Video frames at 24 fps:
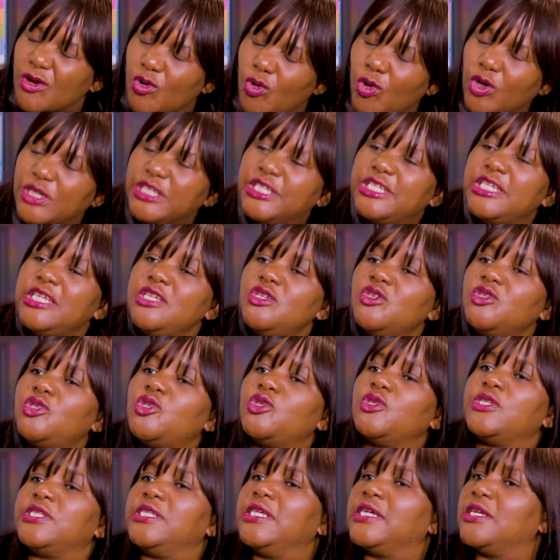continue
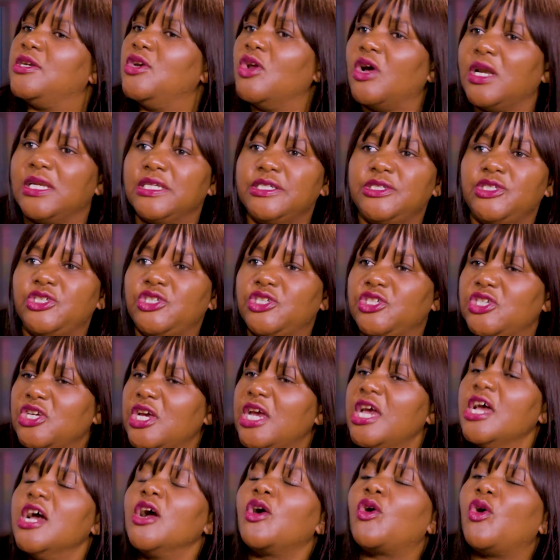to seek knowledge,
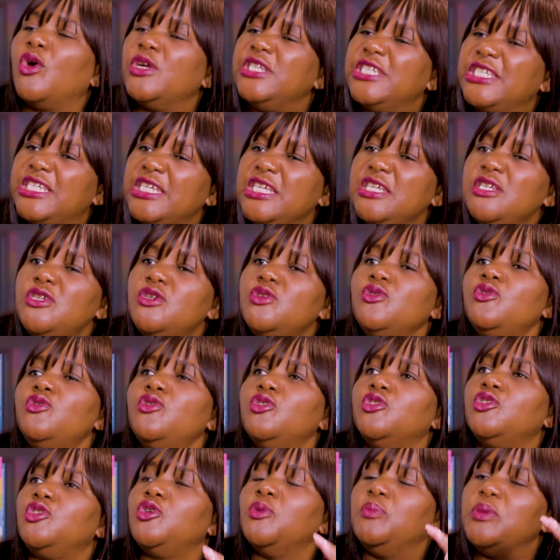
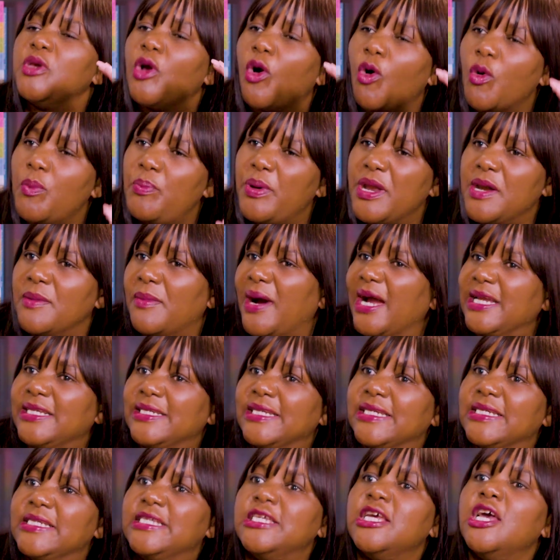continue to be
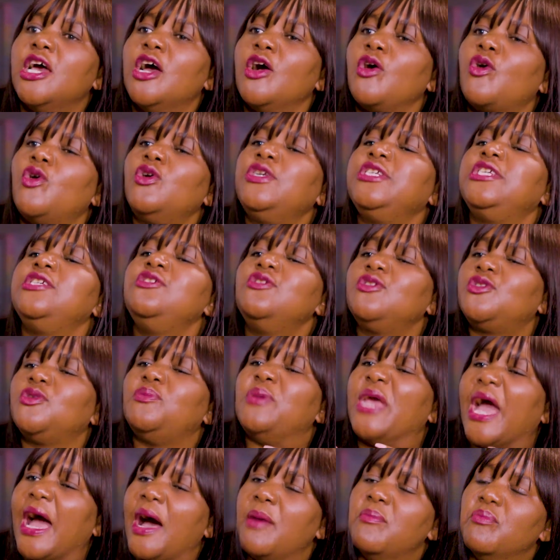open-minded, continue to
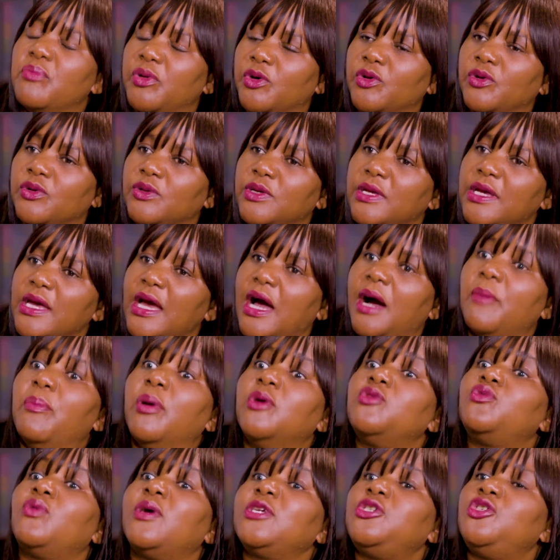be humble
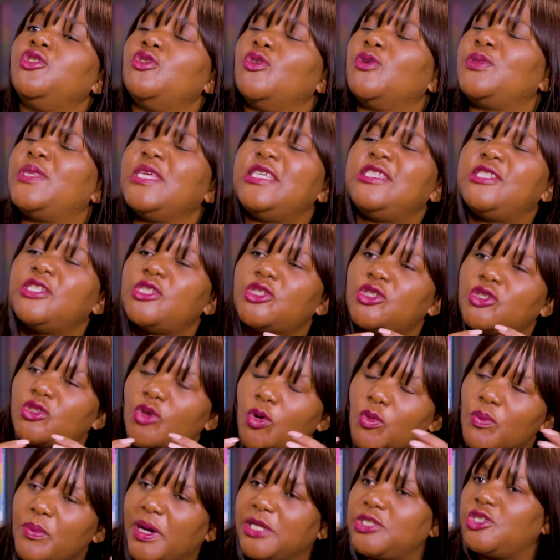about what you know. There's
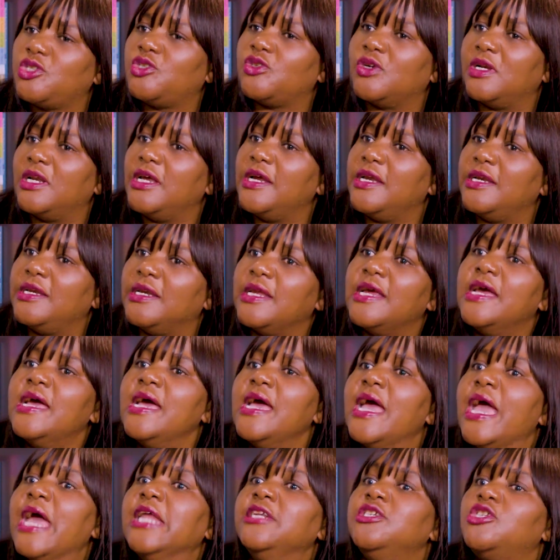so much to learn
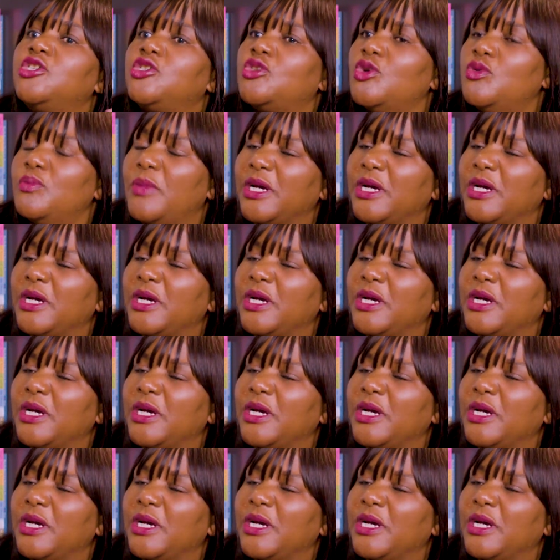and so